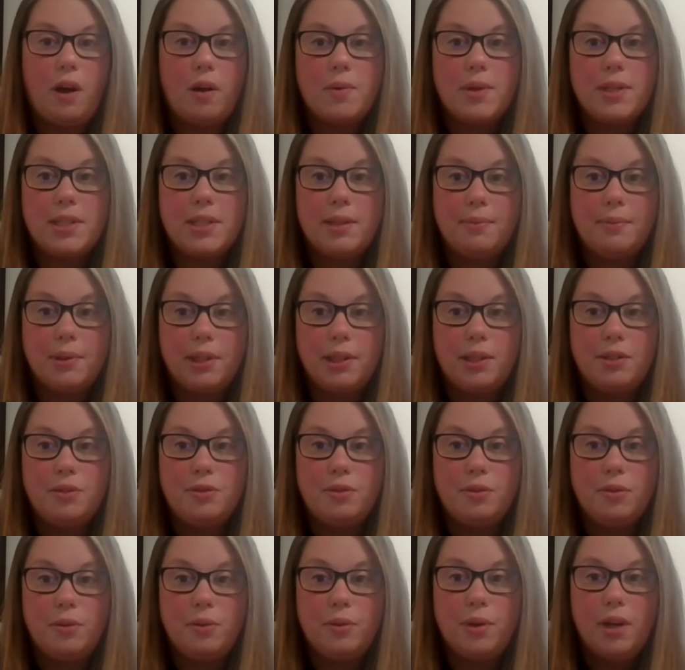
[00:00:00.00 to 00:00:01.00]
we typically
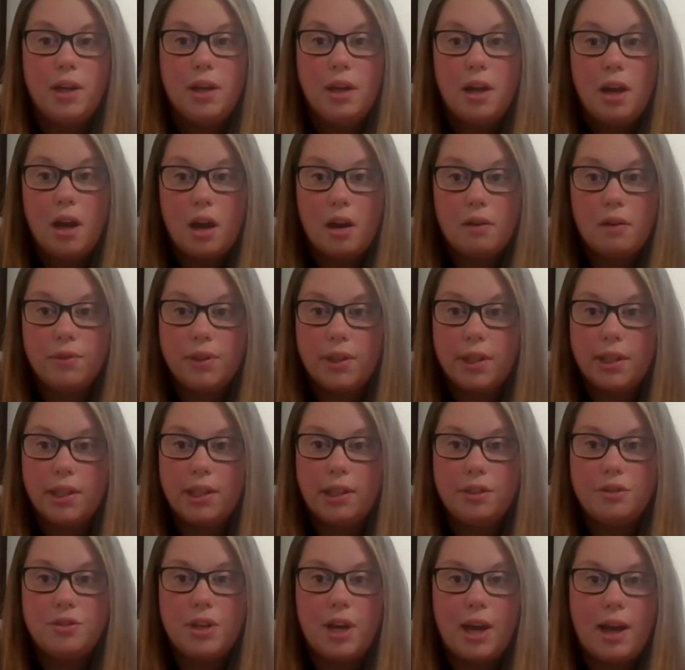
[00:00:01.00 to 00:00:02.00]
do a really
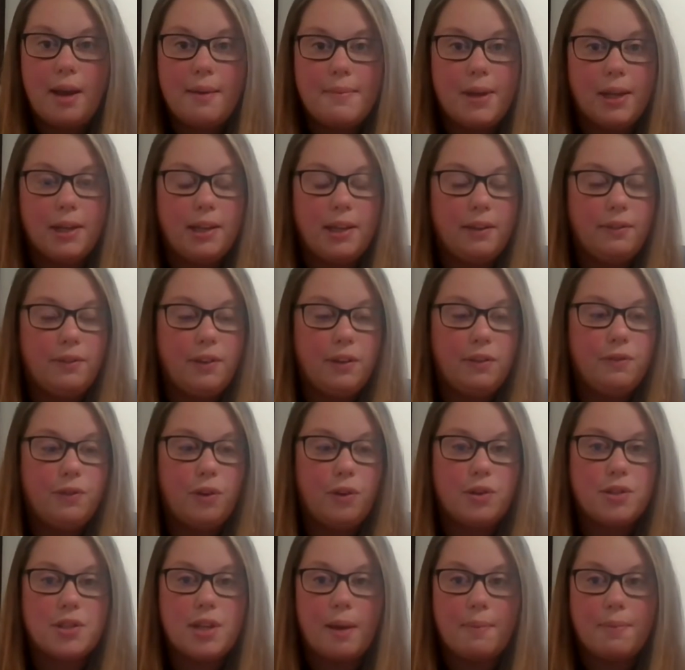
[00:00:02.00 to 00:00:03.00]
good job at giving
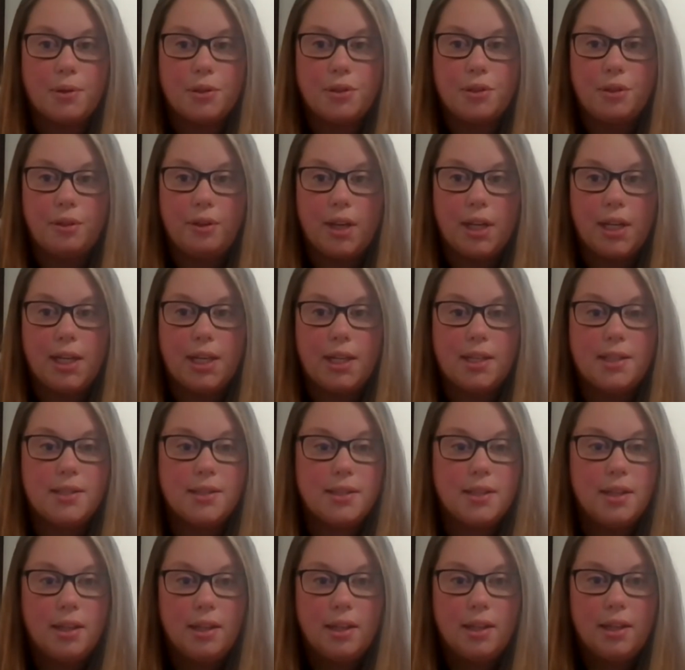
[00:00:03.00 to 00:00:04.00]
folks opportunities
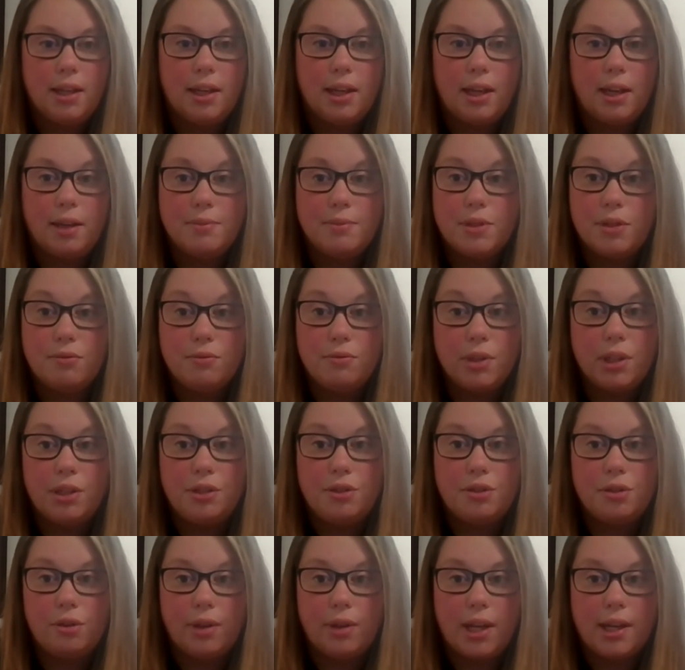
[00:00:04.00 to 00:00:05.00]
to really
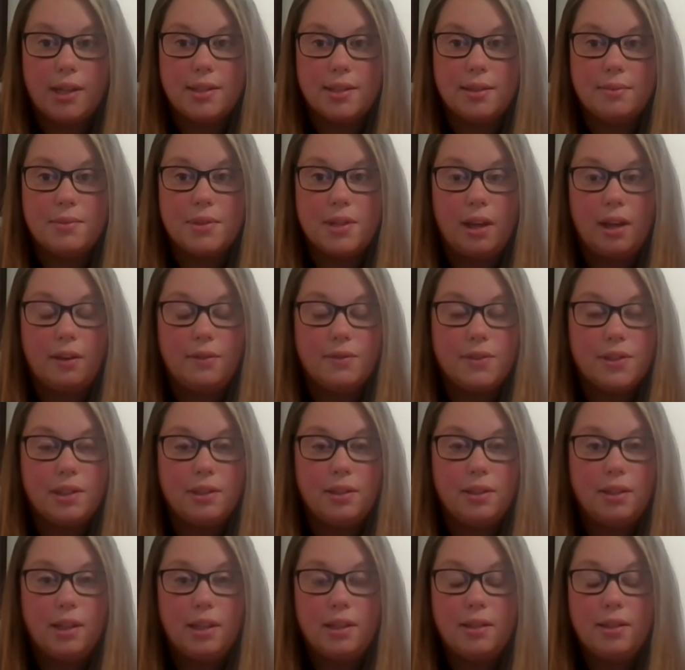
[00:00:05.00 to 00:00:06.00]
showcase themselves.
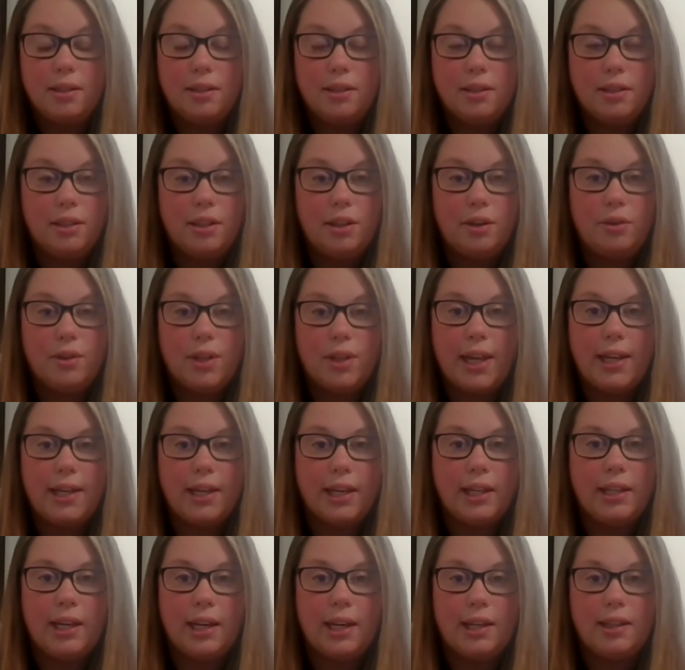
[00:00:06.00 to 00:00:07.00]
And like
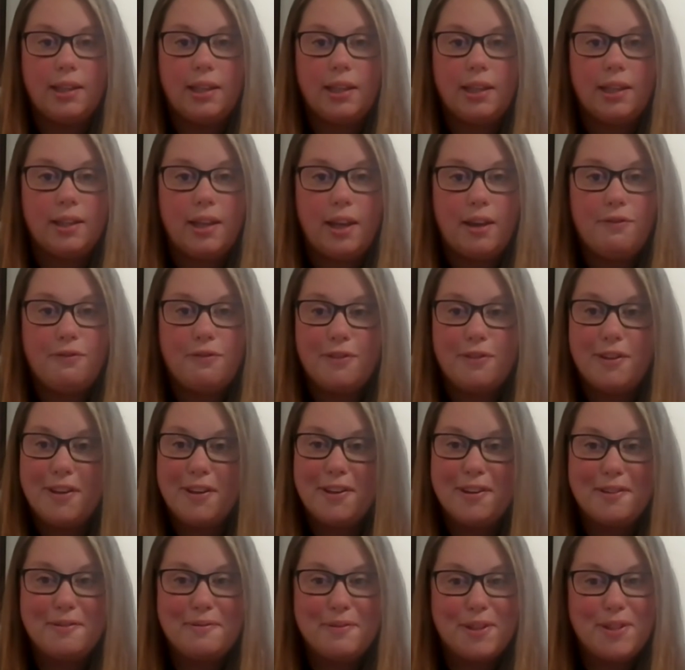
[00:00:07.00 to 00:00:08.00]
in anything in life,
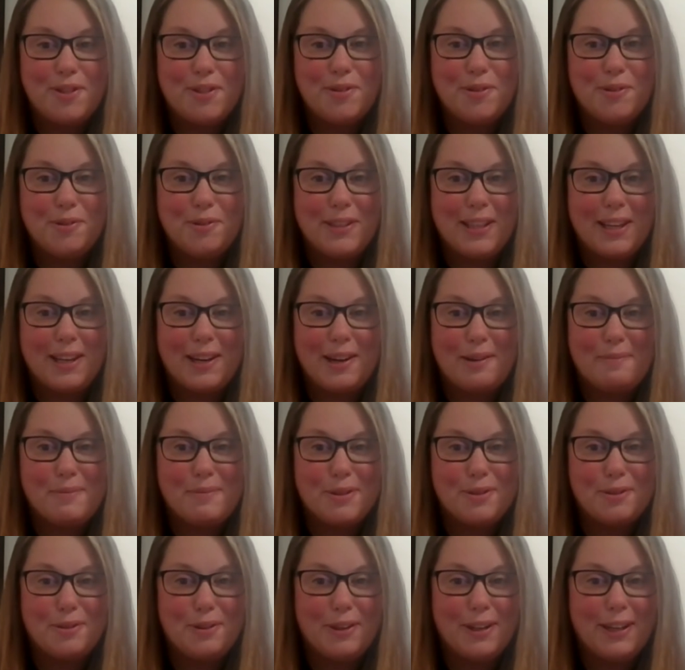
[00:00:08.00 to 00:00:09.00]
what you do with that
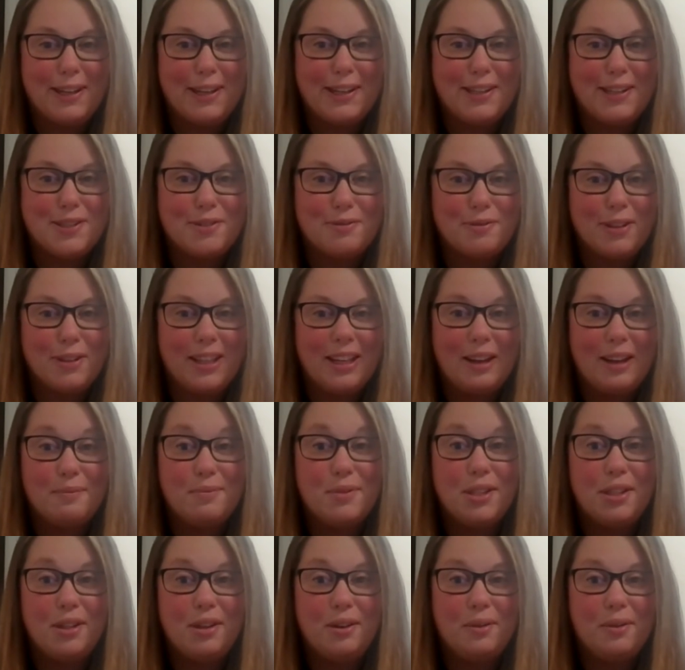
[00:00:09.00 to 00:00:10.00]
opportunity is really up
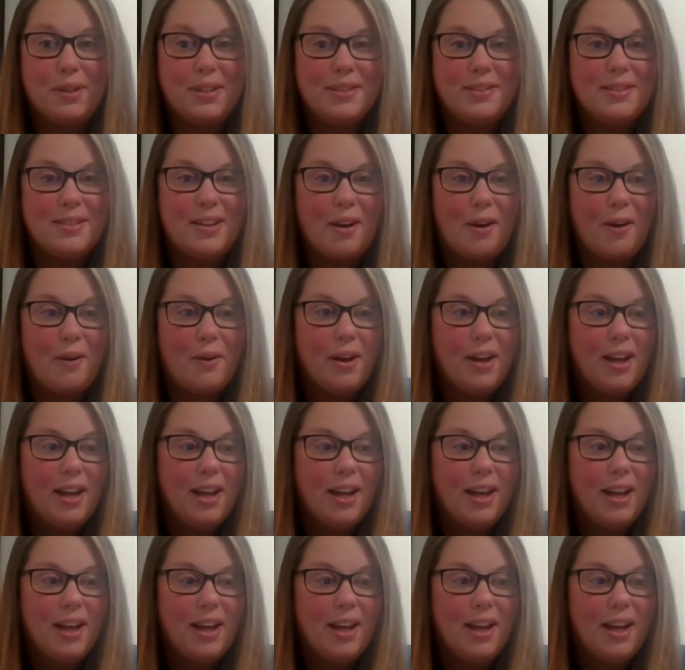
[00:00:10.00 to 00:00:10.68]
to you. And so,